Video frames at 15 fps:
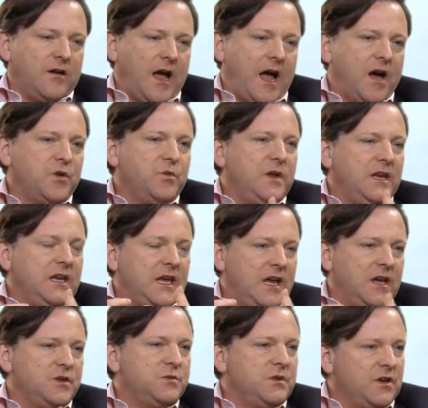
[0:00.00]
How do we
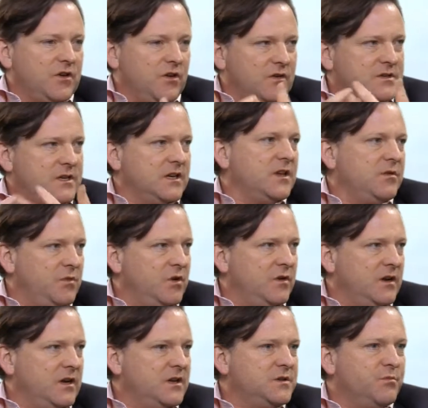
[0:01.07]
engage with the content
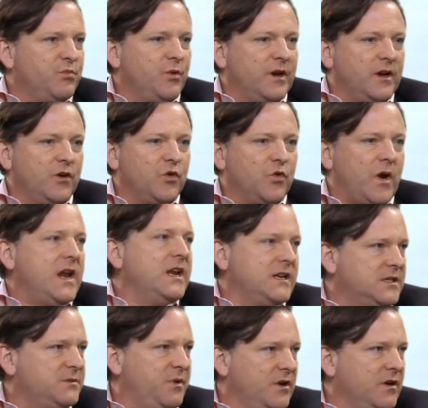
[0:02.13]
community to bring great
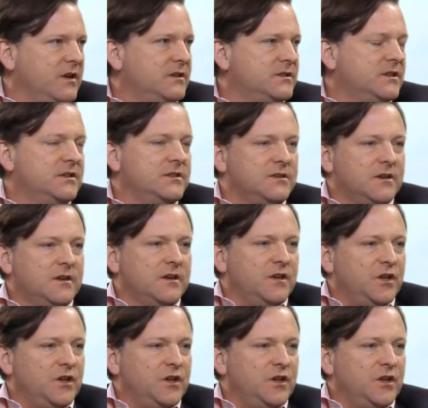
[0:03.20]
experiences,